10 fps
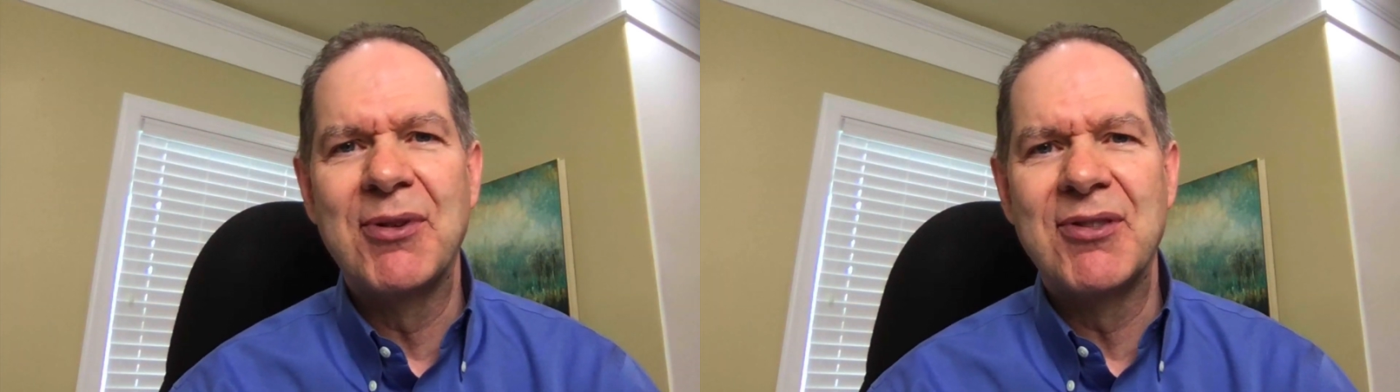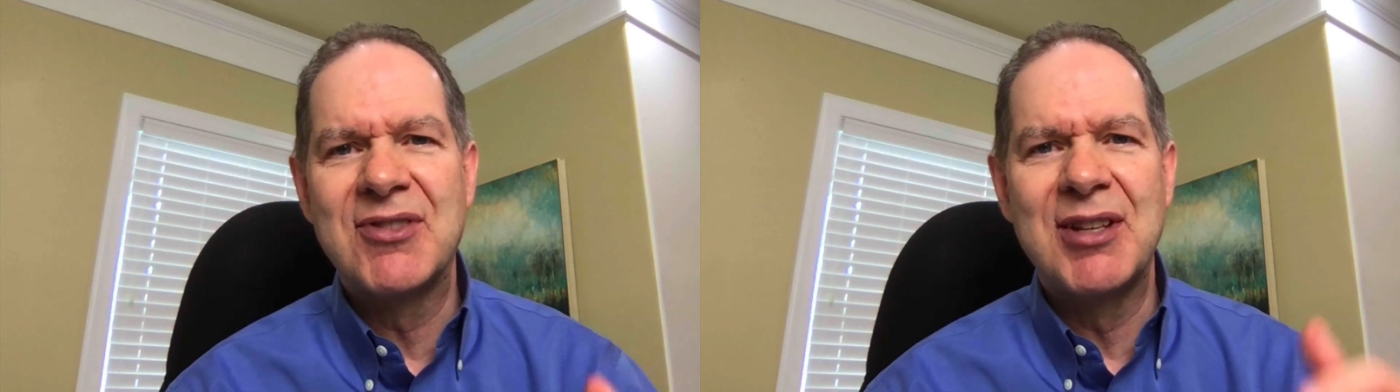
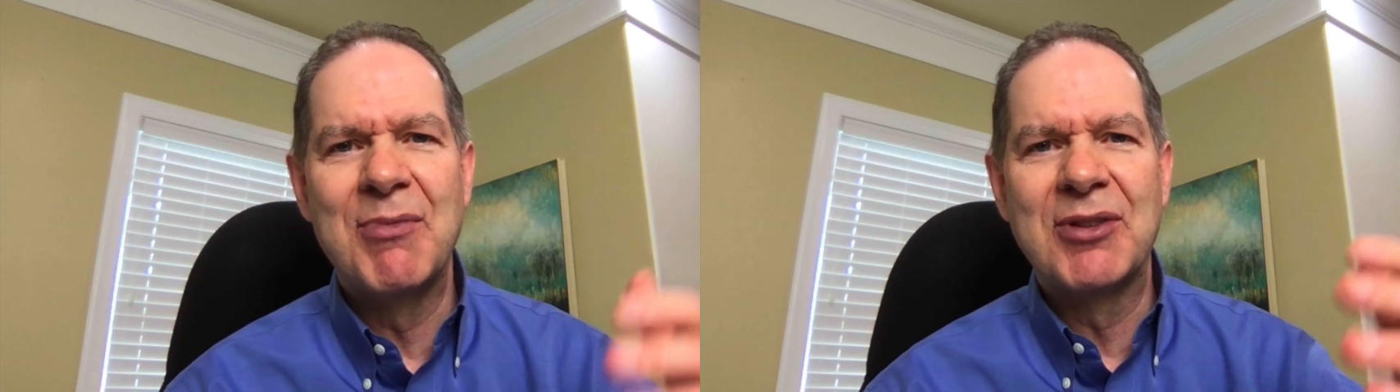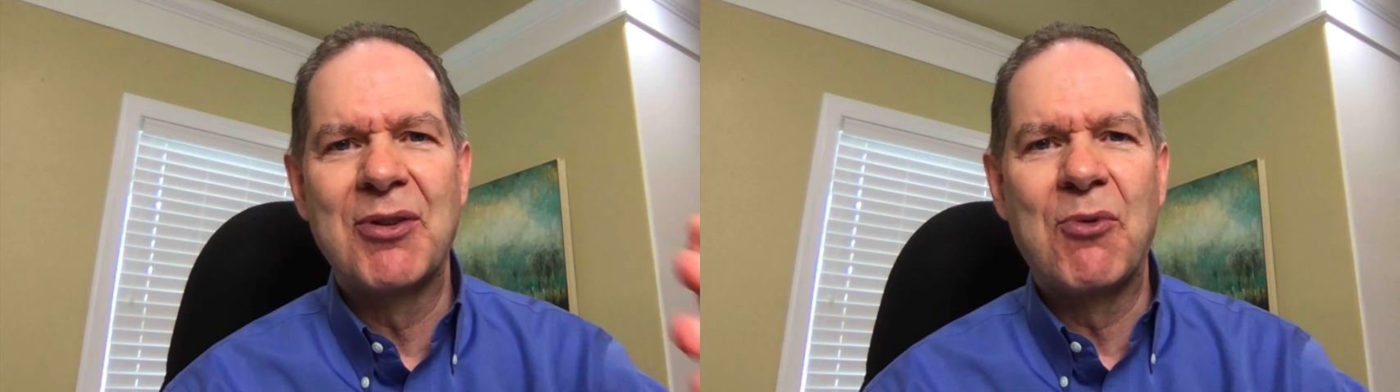You see them
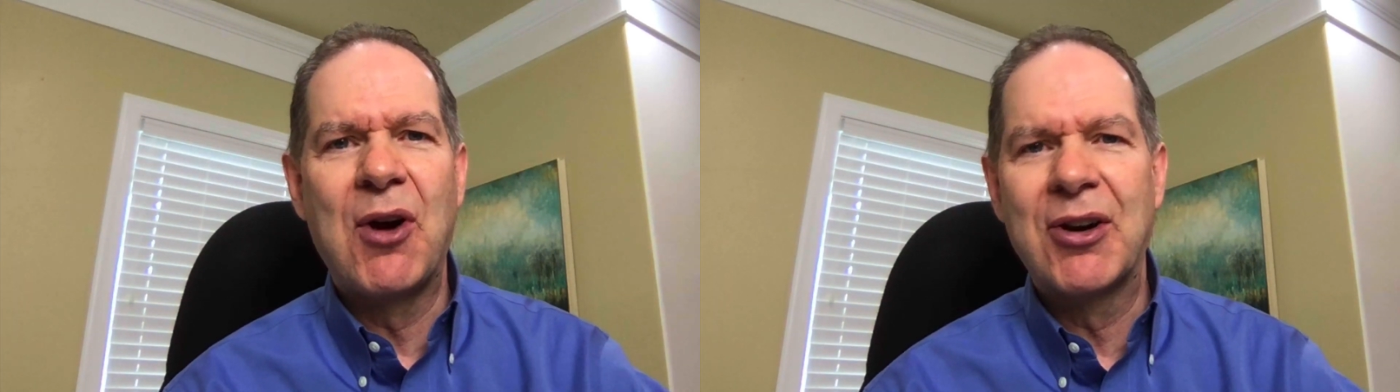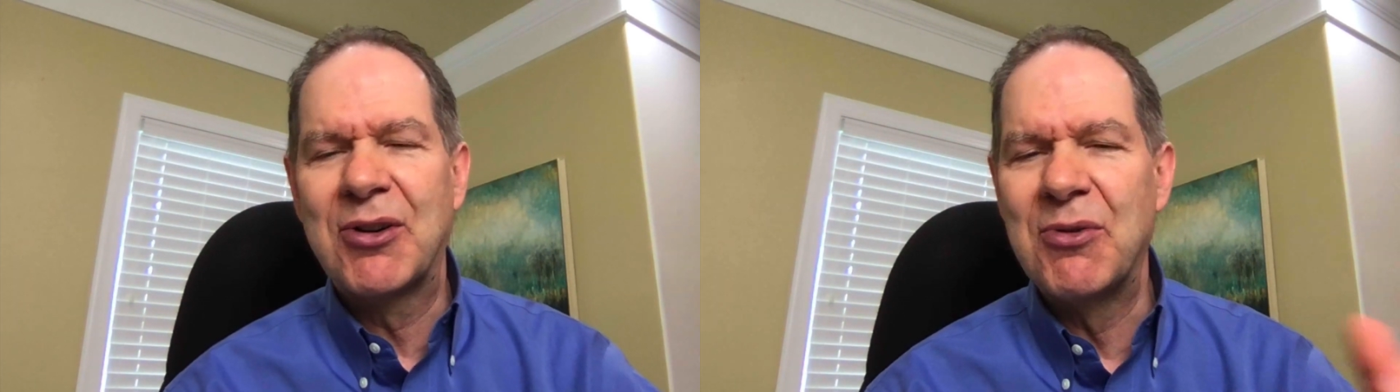at the
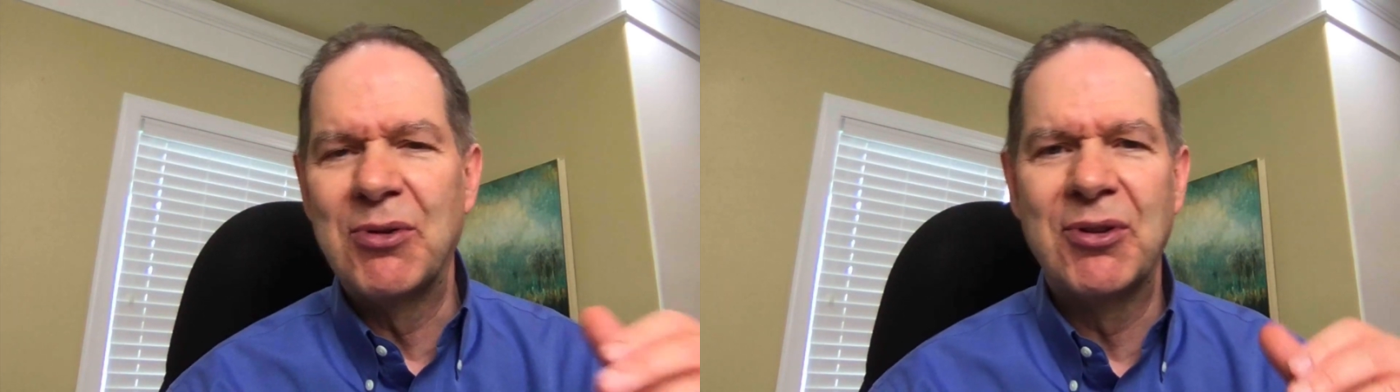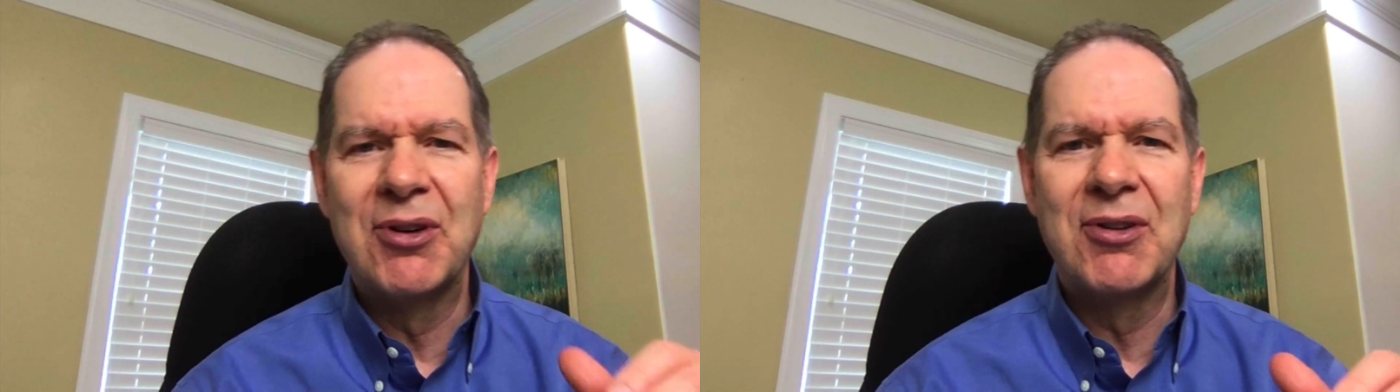water
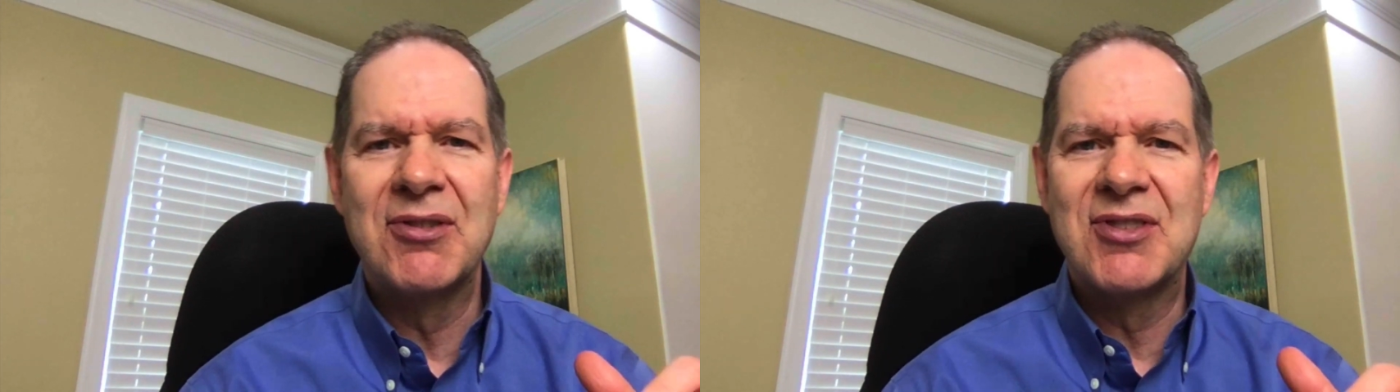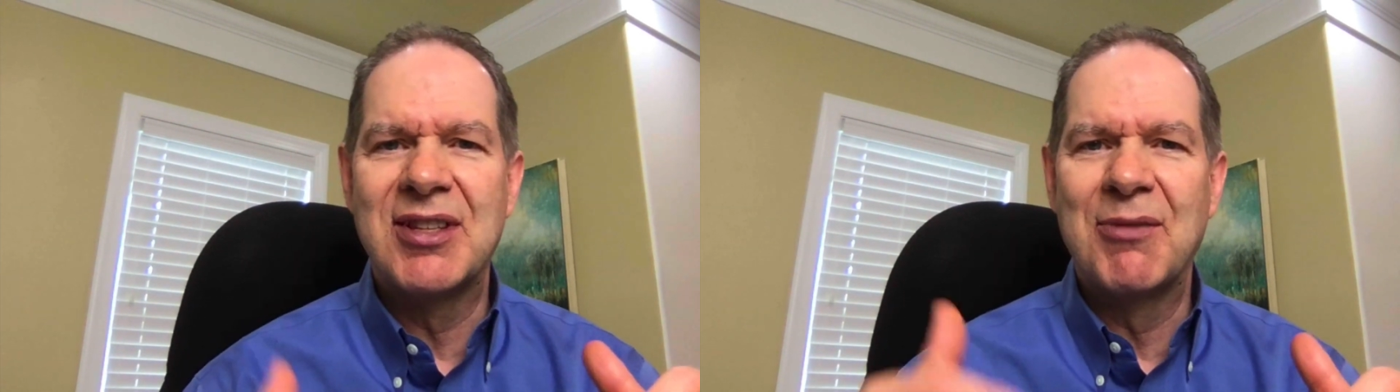cooler. You
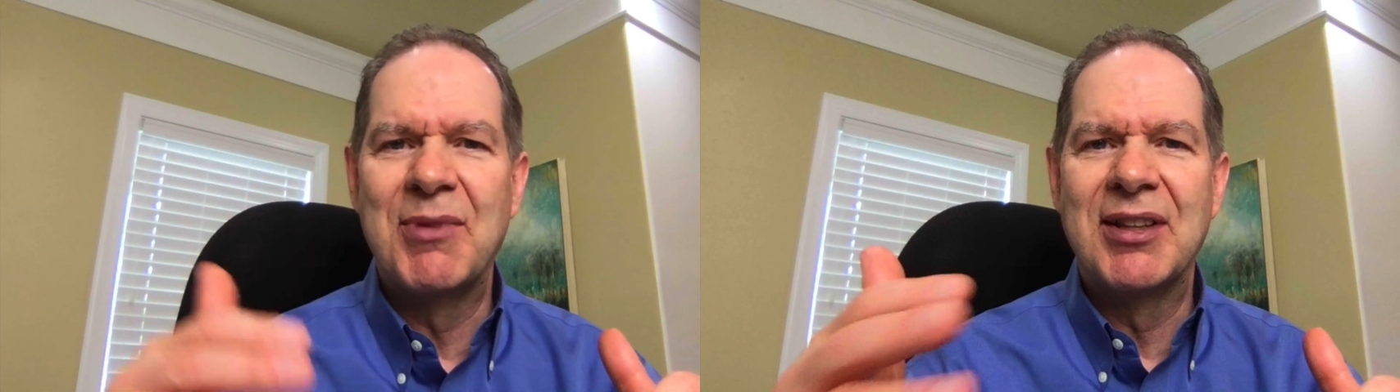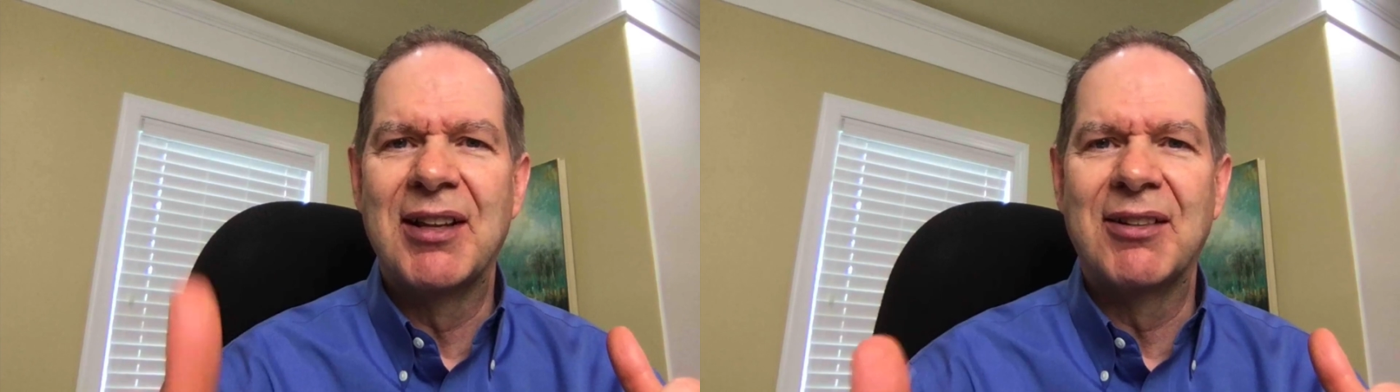see them
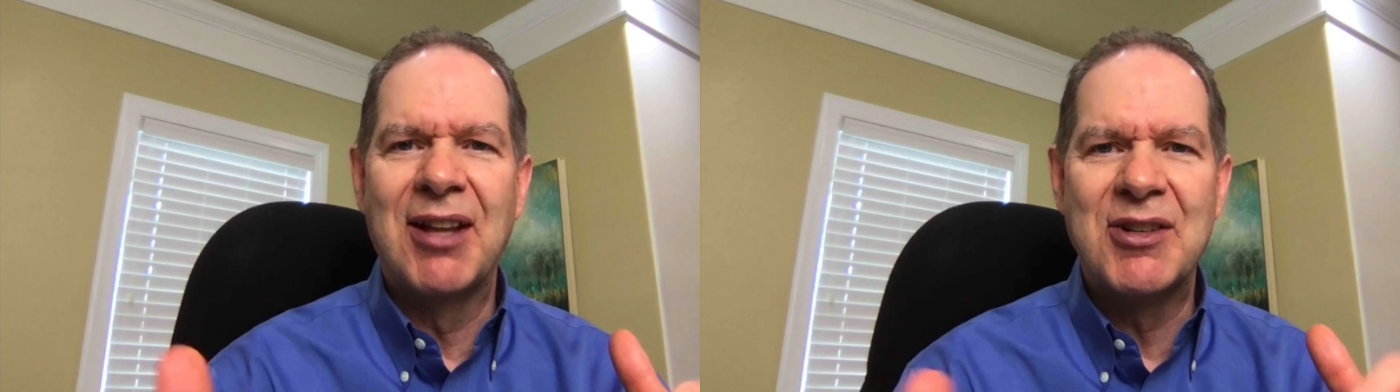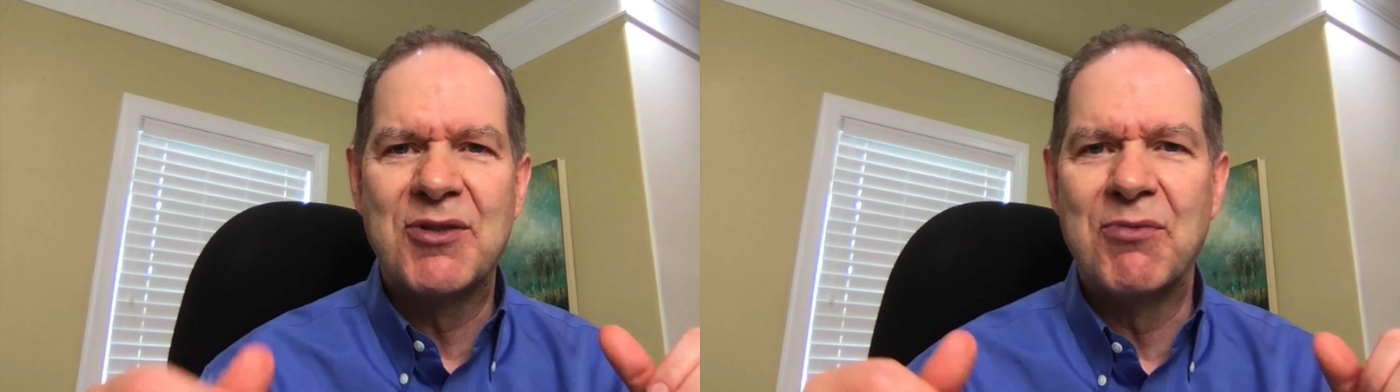in the
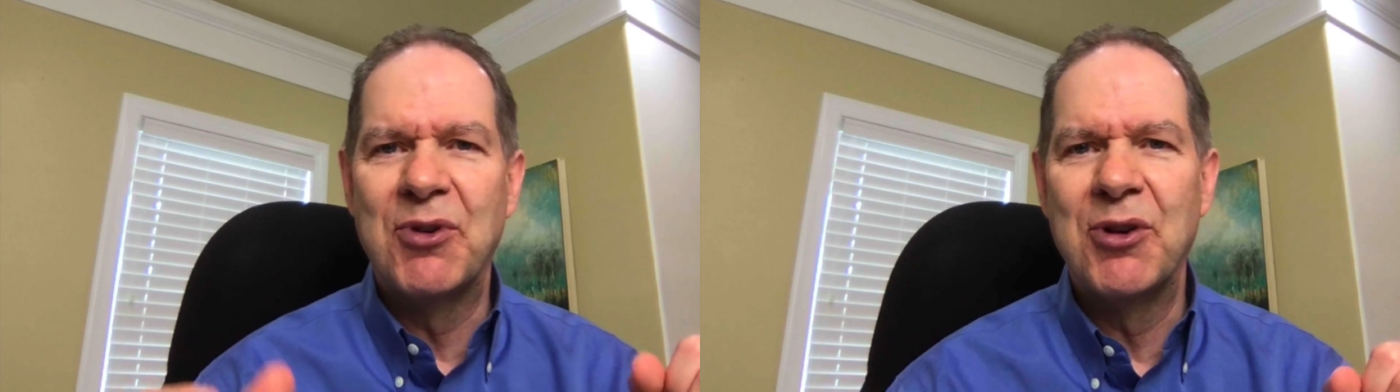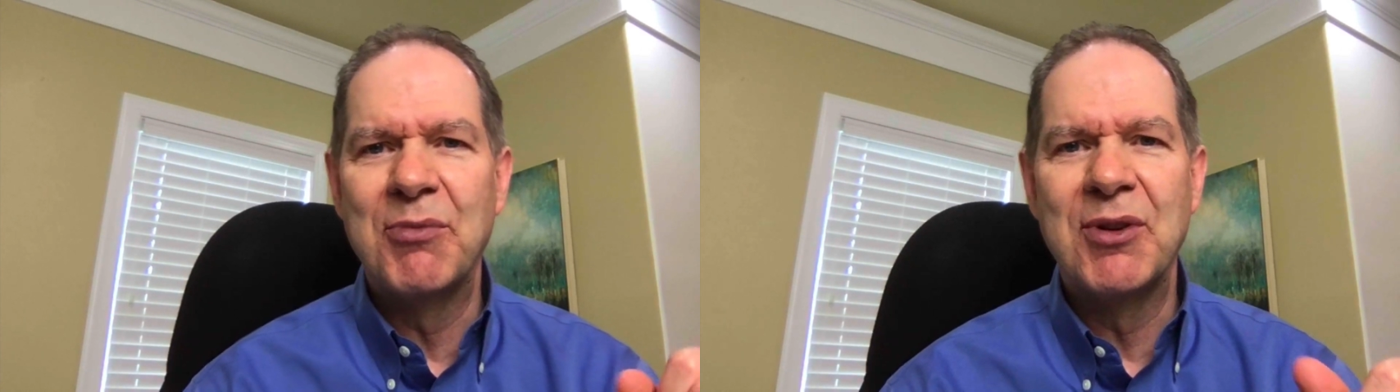lunch
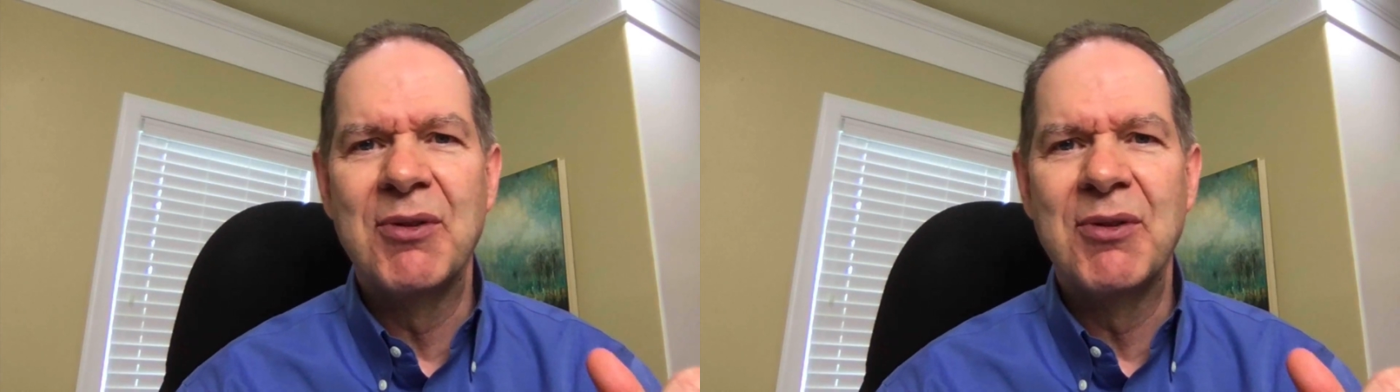room.